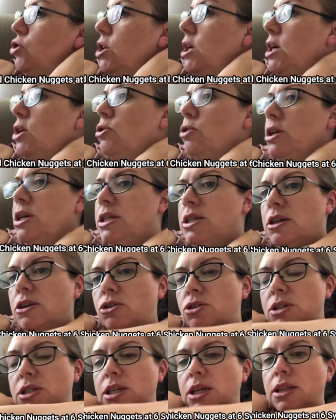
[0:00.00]
chicken nuggets I
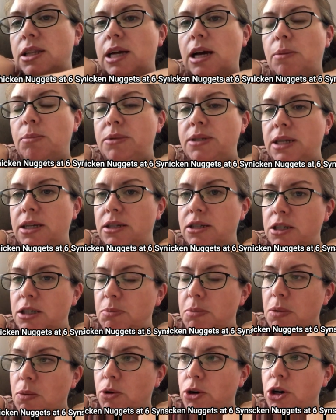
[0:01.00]
could see in the app tended
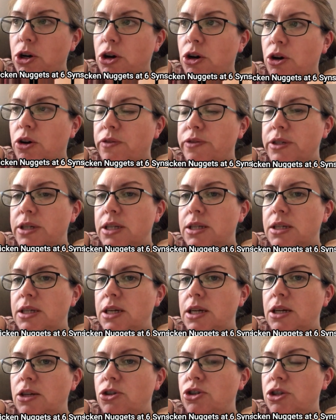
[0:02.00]
to be 1.5 sins
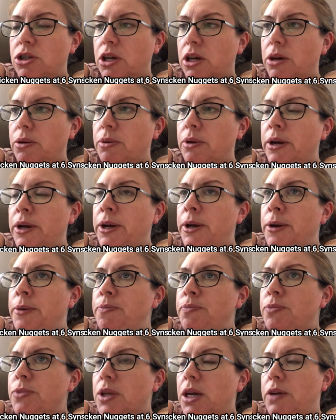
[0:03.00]
each, so
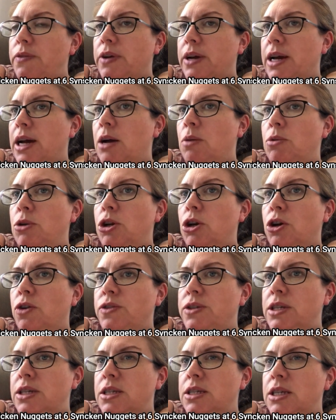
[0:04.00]
if I count
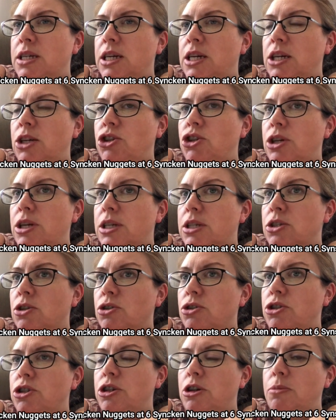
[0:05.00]
1.5 sins each, it's
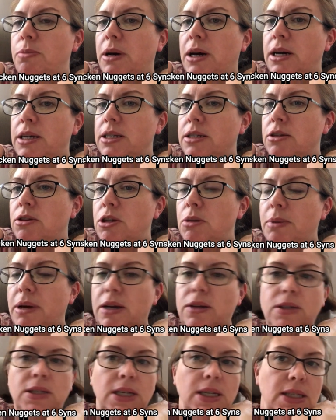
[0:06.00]
not too bad. It's only
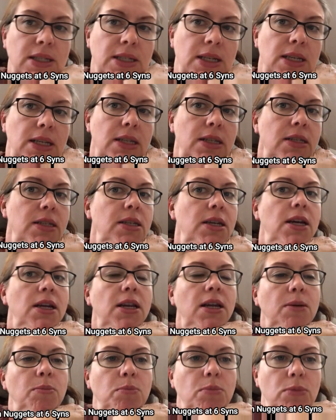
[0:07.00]
about 6 sins,
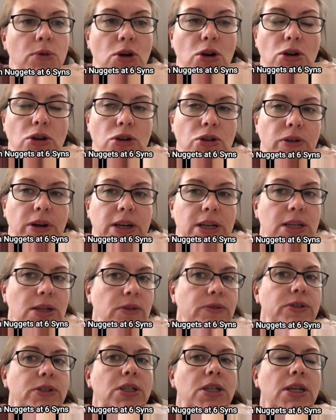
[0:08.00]
and I'm not on a great
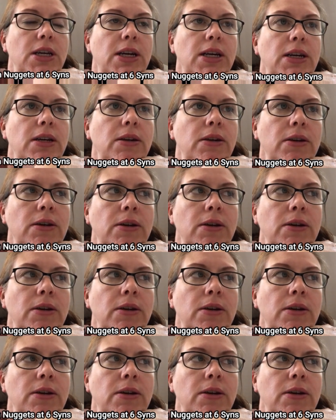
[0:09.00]
deal for today.